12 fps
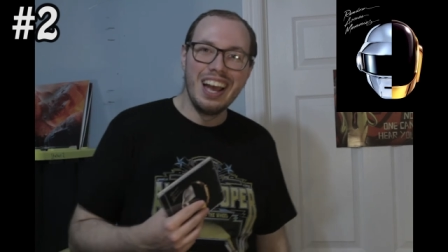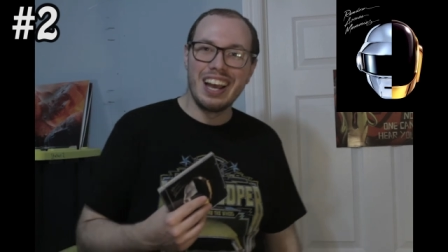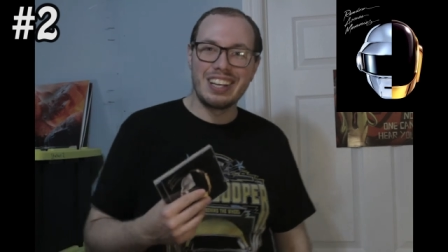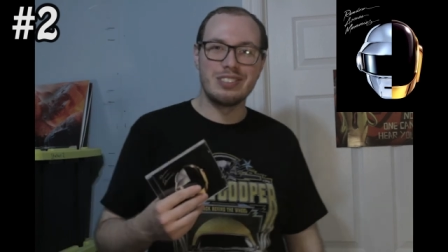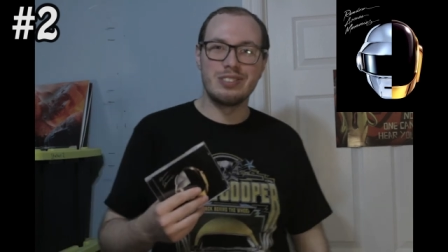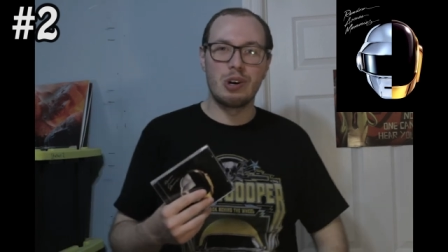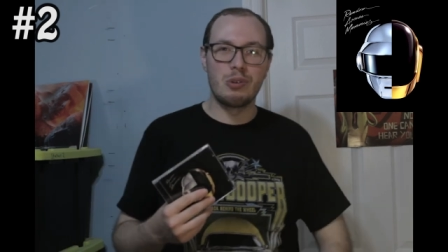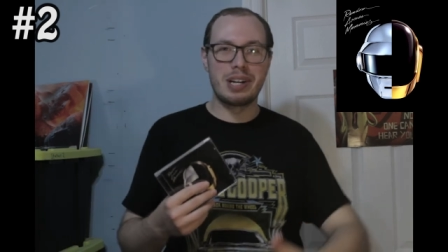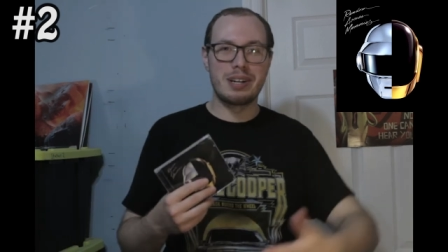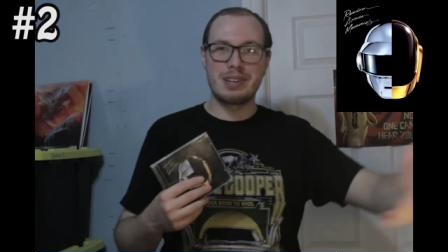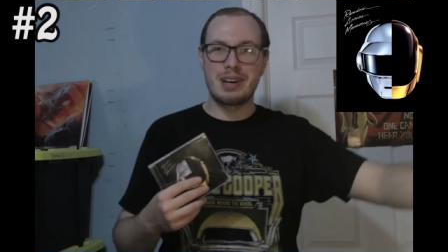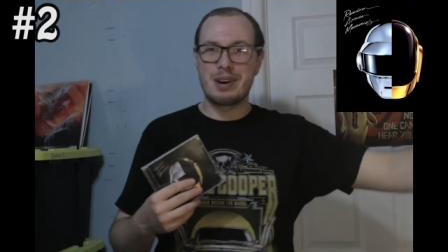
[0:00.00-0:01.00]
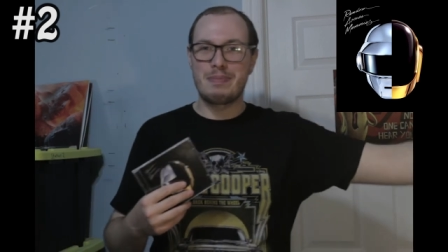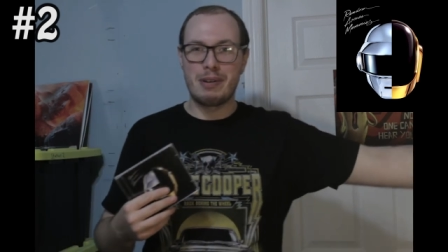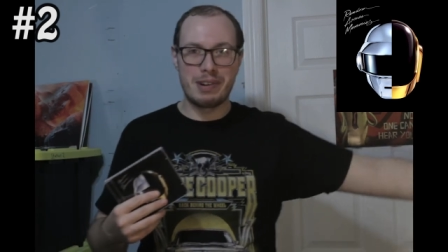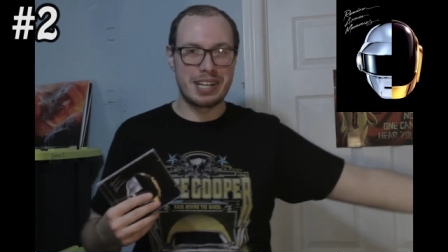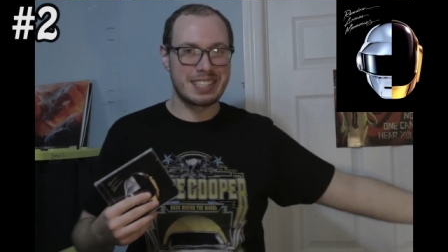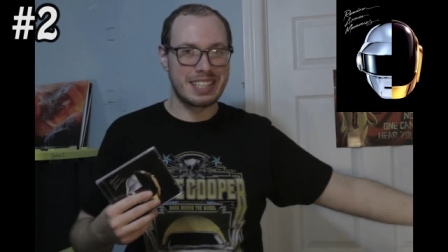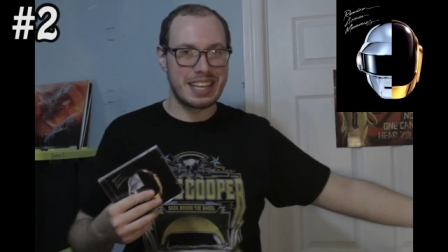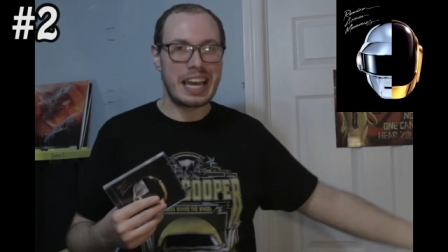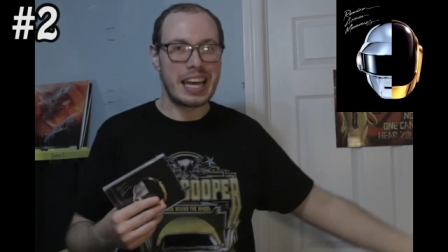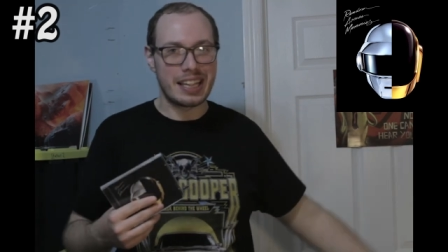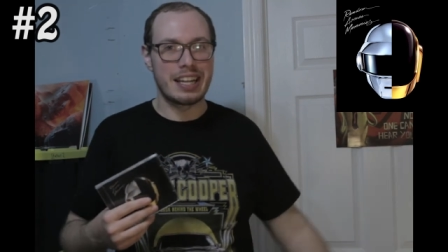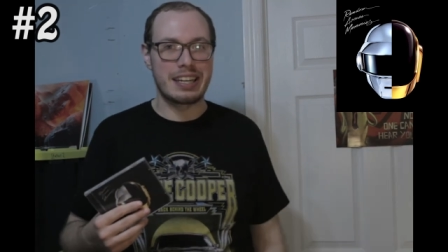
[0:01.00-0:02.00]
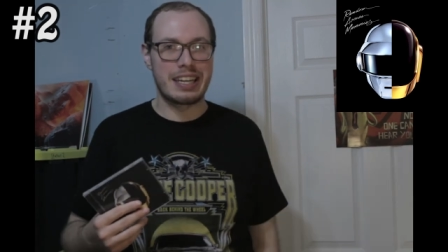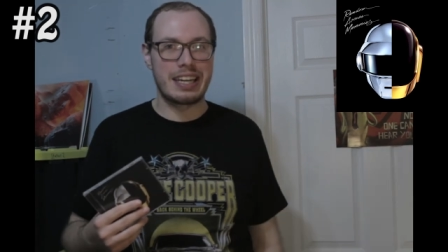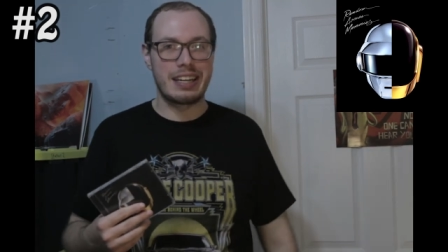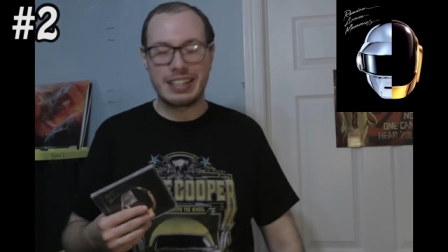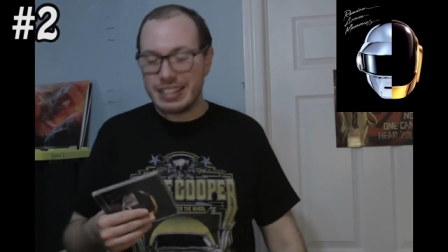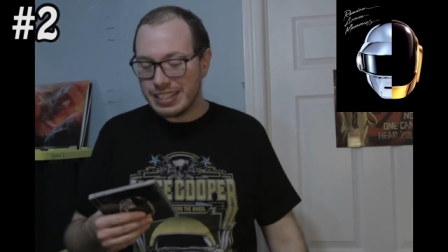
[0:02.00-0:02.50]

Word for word: you know what I'm talking about when I say get lucky.